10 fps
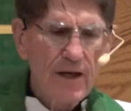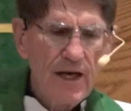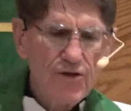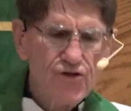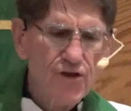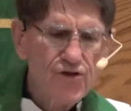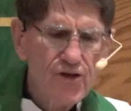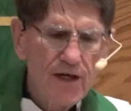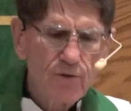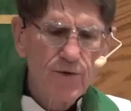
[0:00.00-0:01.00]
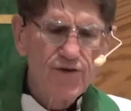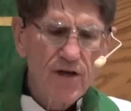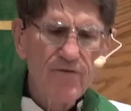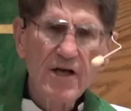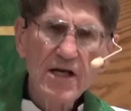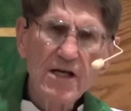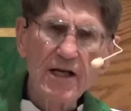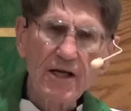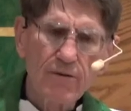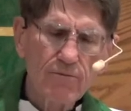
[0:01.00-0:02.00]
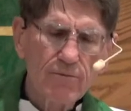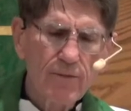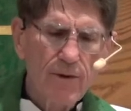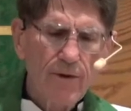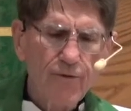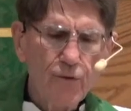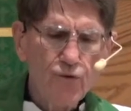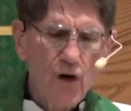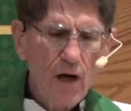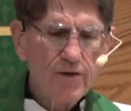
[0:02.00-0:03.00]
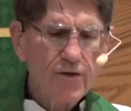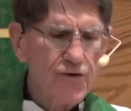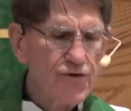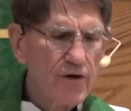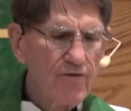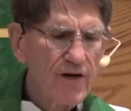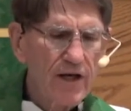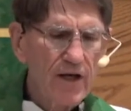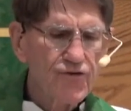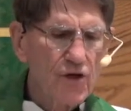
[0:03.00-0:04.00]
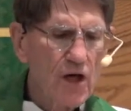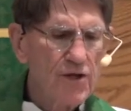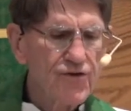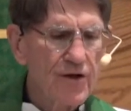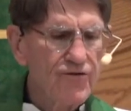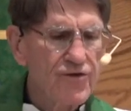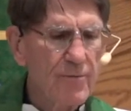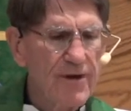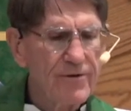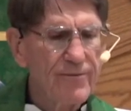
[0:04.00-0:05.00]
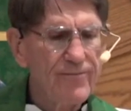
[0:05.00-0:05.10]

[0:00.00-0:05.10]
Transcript: and as the sick receive healing through doctors serving as God's instrument,